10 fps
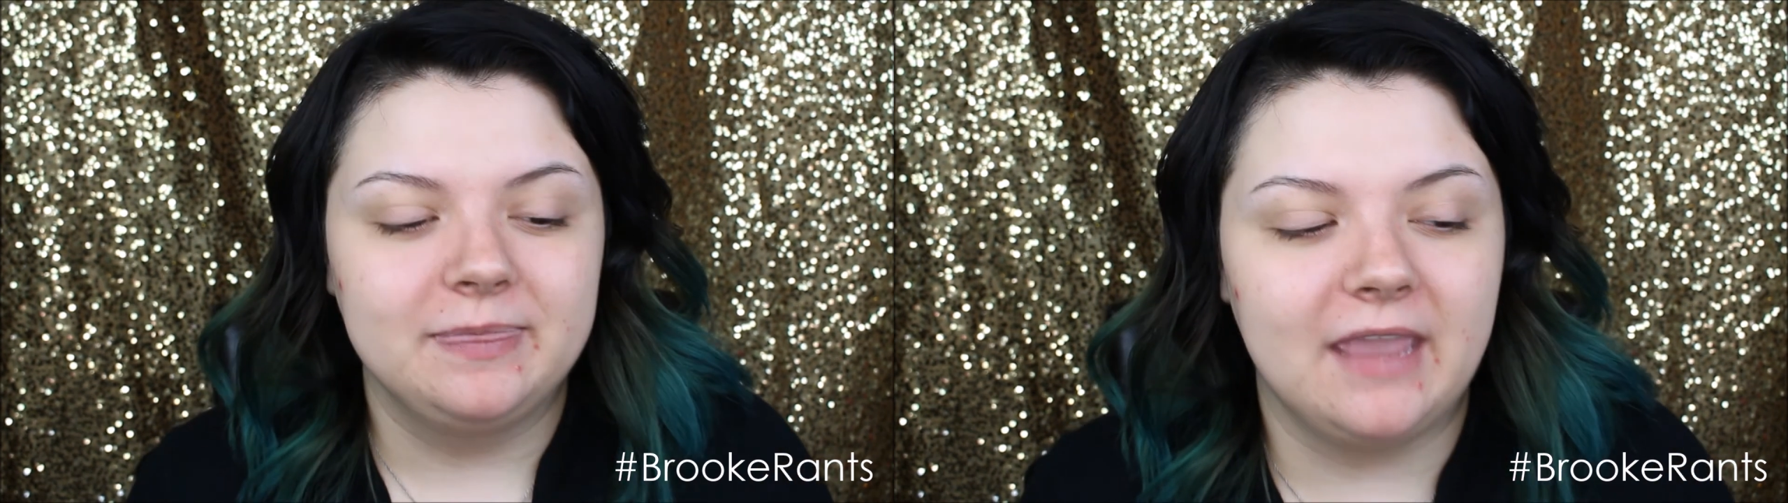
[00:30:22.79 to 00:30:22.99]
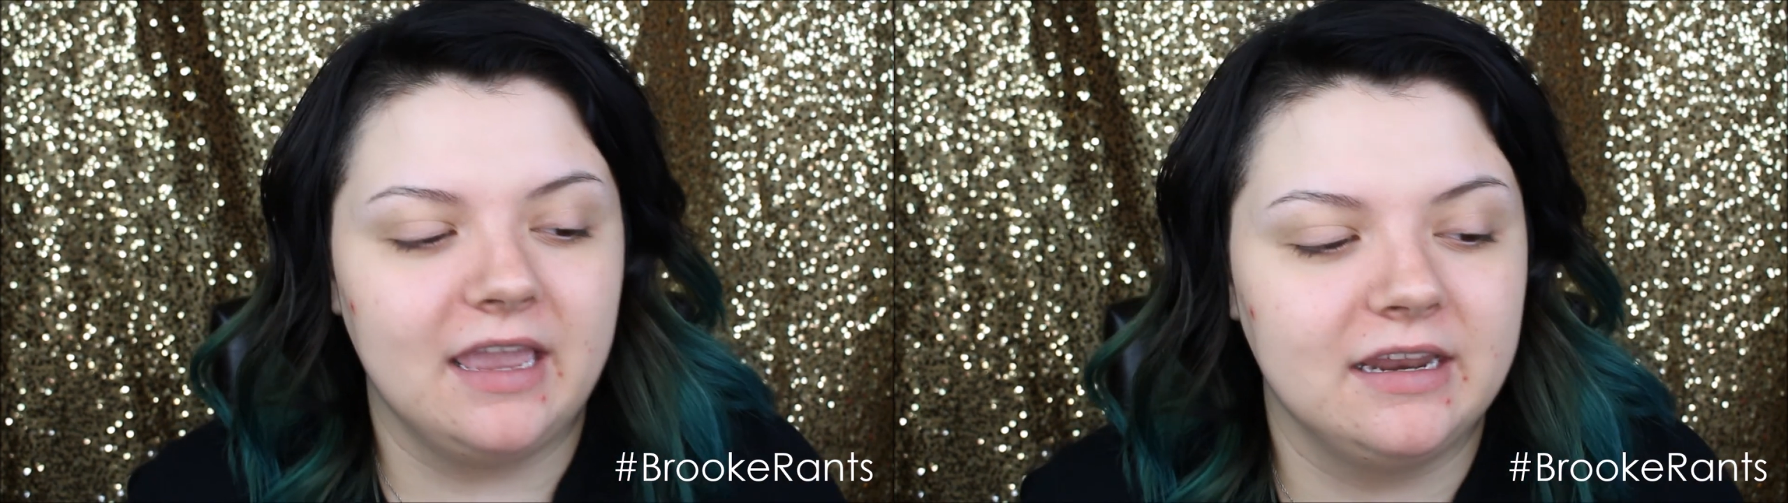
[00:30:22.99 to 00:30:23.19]

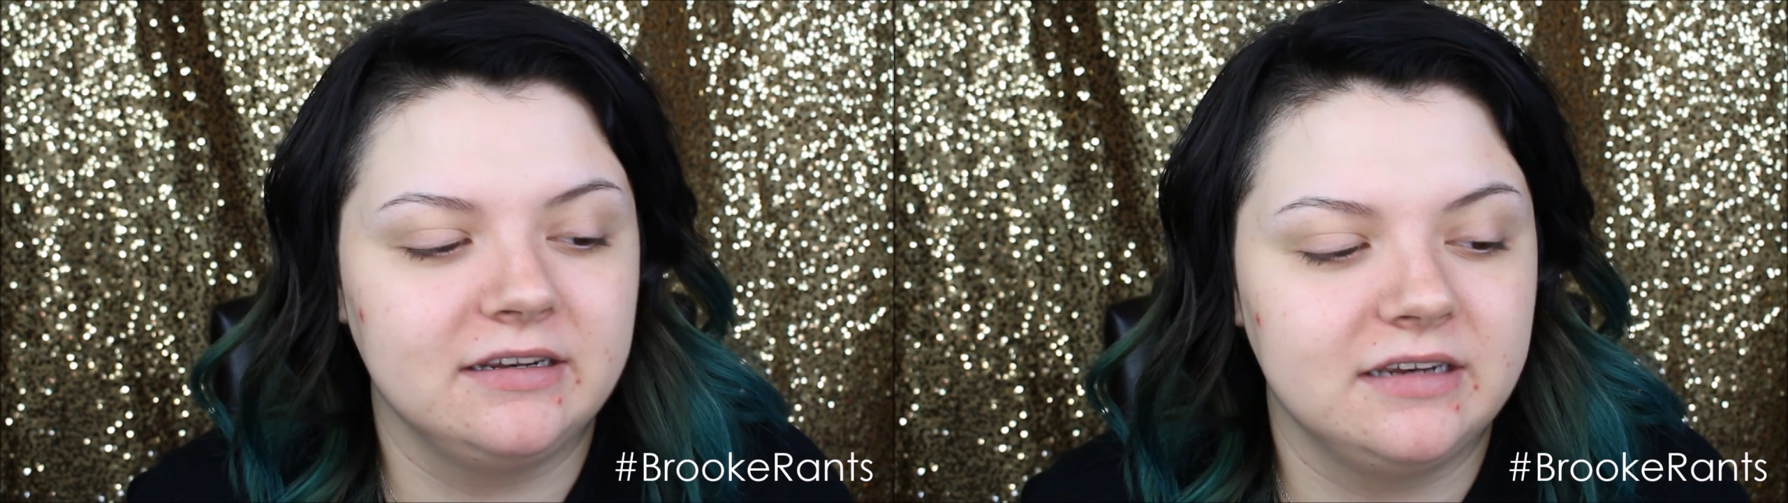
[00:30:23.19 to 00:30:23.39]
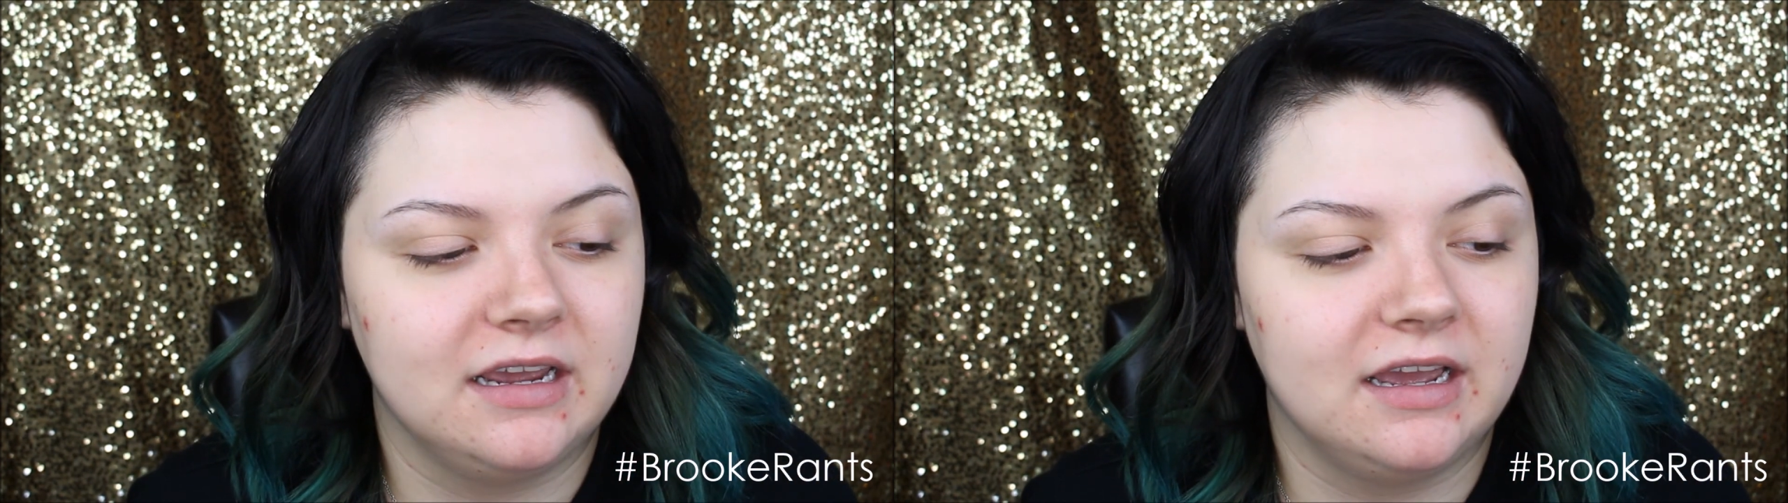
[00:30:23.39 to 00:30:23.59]

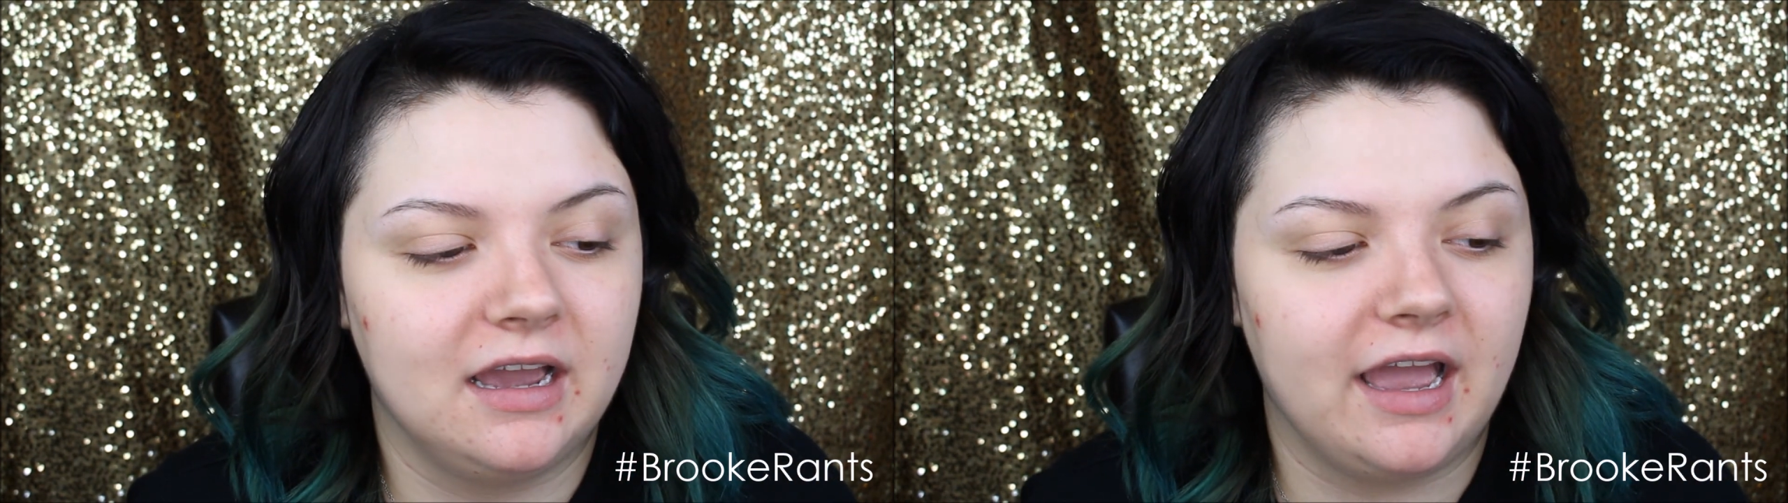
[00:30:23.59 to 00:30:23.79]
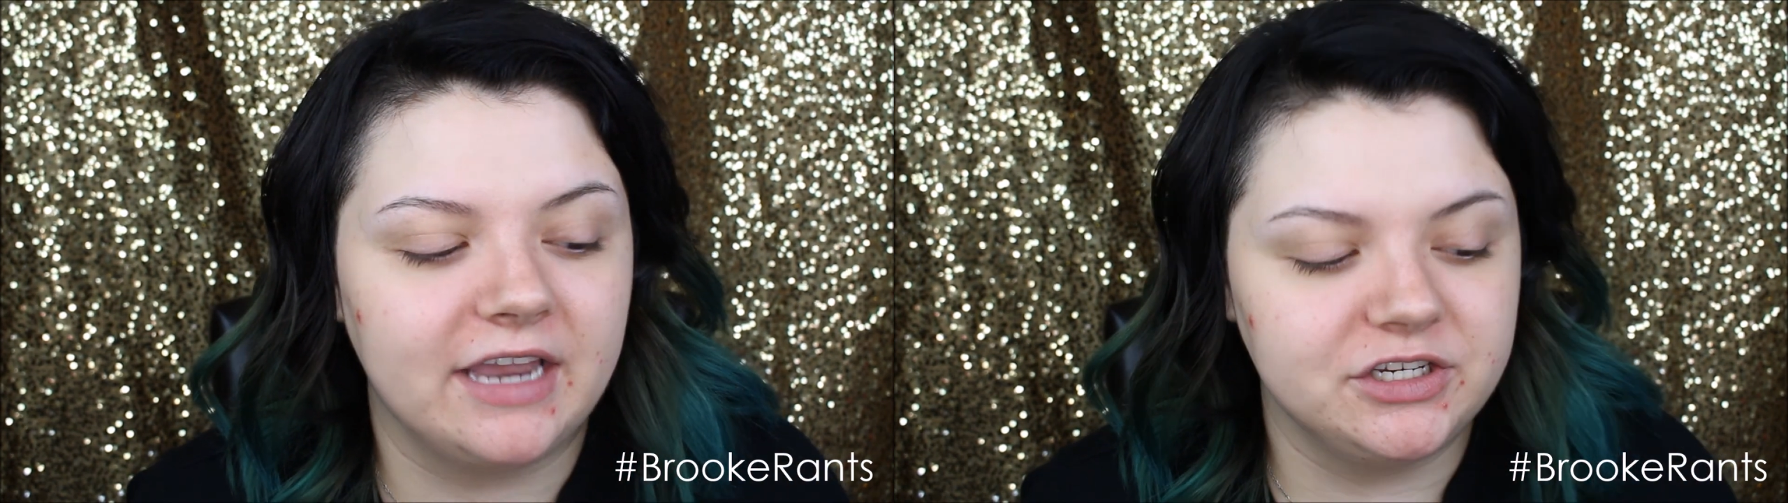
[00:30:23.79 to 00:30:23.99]
And
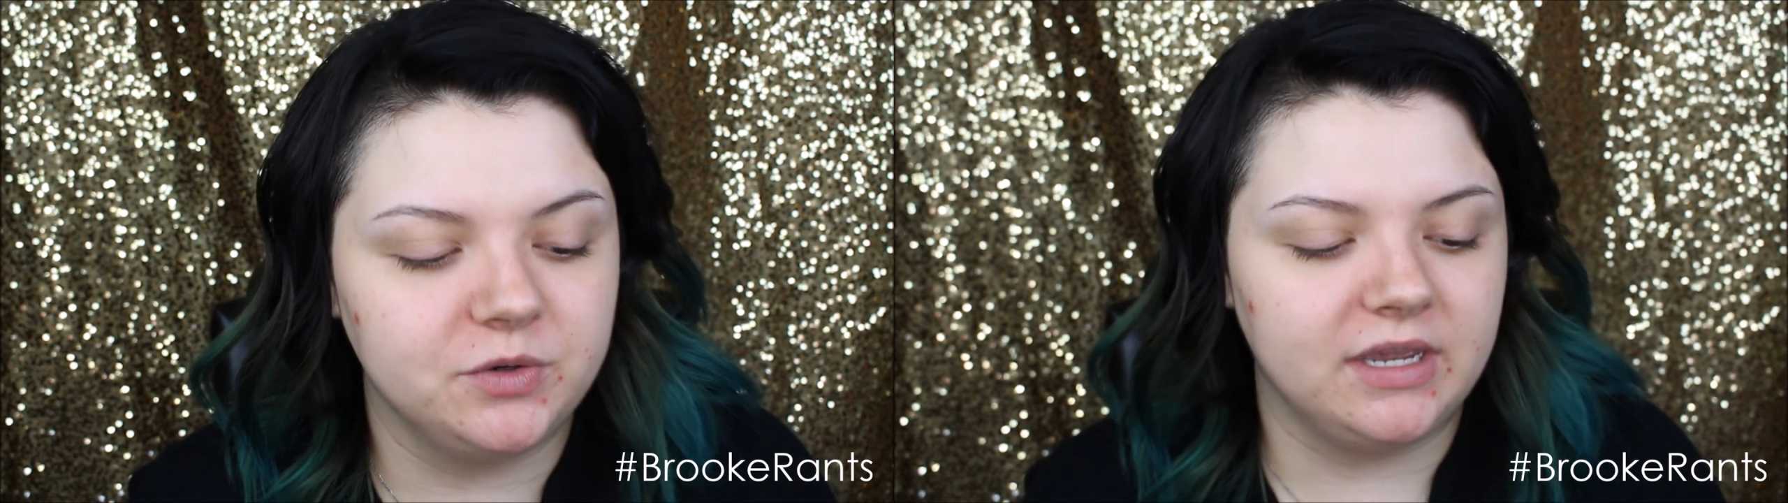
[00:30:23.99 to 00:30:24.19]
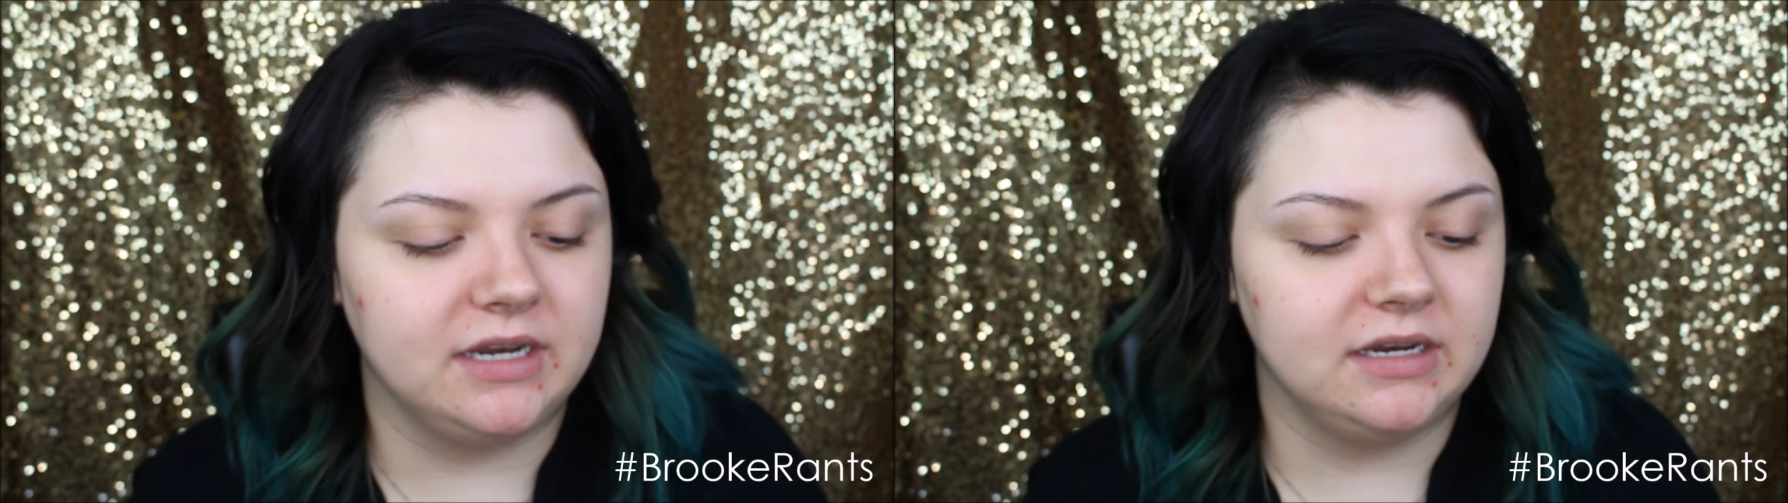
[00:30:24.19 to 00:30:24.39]
I do
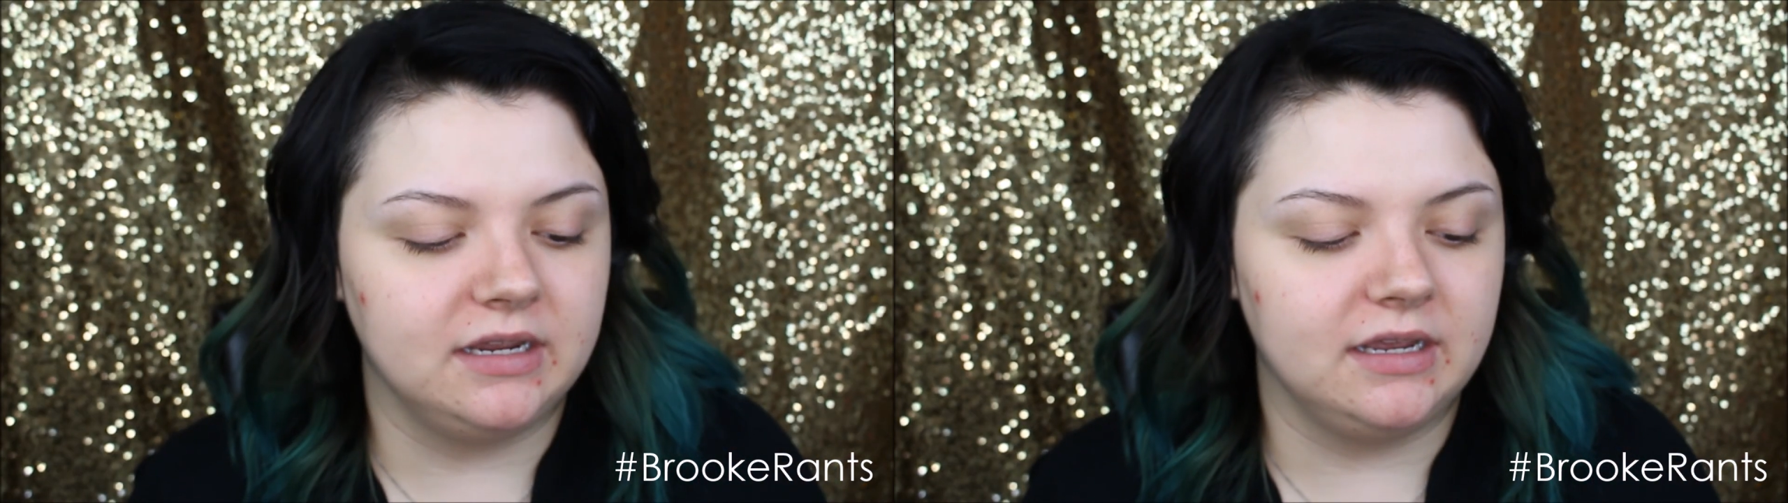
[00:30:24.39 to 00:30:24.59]
it